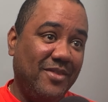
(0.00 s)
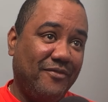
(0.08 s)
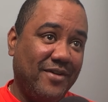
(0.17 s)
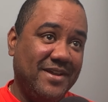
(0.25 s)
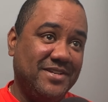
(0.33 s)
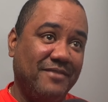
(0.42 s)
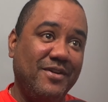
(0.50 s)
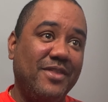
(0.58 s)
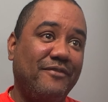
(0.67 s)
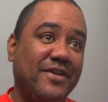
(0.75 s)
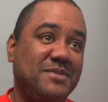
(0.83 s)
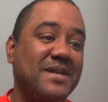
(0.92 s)
fringe. If you're on
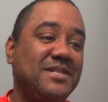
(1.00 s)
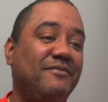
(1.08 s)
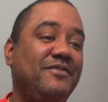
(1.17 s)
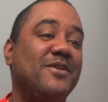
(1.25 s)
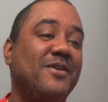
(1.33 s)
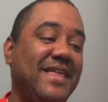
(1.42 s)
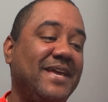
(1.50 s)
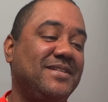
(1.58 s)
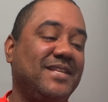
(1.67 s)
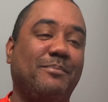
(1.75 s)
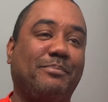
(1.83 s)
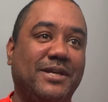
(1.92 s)
the, especially if you're, like you
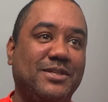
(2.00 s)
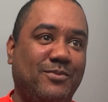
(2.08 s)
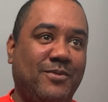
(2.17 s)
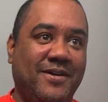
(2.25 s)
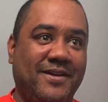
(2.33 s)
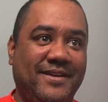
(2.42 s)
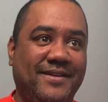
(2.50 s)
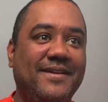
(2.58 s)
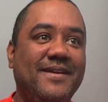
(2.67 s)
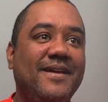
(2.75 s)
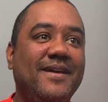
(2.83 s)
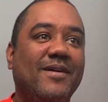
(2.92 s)
said, the plus
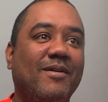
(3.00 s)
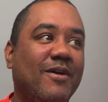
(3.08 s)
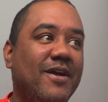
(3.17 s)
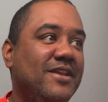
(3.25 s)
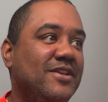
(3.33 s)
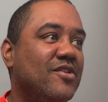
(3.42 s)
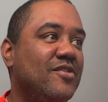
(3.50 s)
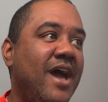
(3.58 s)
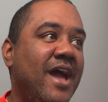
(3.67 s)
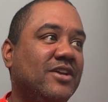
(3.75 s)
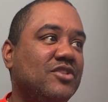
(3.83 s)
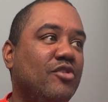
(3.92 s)
one, or you're
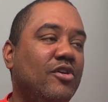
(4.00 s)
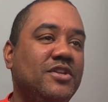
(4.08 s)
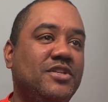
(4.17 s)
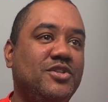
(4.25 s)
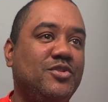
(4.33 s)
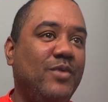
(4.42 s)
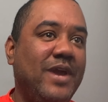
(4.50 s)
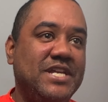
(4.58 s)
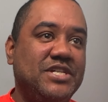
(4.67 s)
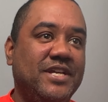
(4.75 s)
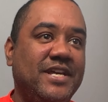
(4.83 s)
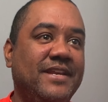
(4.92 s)
not in control of the
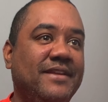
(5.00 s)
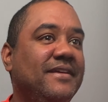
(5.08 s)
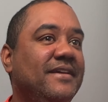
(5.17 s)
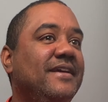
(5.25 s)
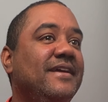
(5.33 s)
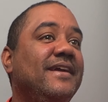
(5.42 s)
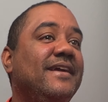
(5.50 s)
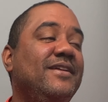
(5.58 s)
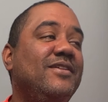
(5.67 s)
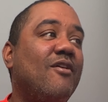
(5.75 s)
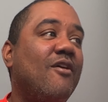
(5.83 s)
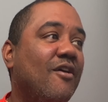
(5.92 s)
situation. Yes,
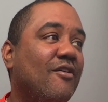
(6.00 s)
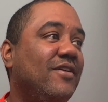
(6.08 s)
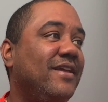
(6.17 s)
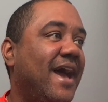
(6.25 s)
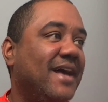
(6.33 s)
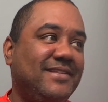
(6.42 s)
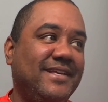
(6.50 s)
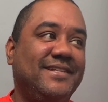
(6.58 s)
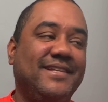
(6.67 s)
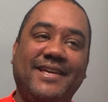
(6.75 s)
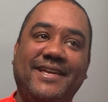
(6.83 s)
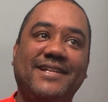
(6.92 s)
you are. Yes, it
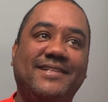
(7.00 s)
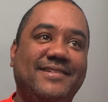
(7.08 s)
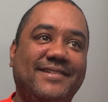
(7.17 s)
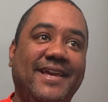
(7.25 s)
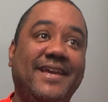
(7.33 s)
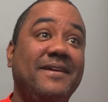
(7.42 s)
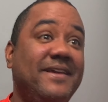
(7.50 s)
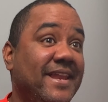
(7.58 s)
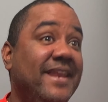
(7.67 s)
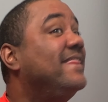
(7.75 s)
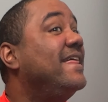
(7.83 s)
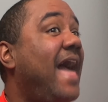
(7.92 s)
gets, it can,
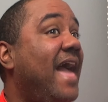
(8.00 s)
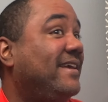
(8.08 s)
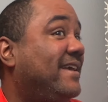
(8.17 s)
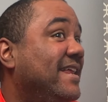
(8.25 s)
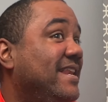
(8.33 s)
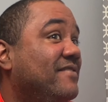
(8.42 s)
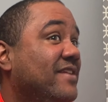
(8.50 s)
and then that can get even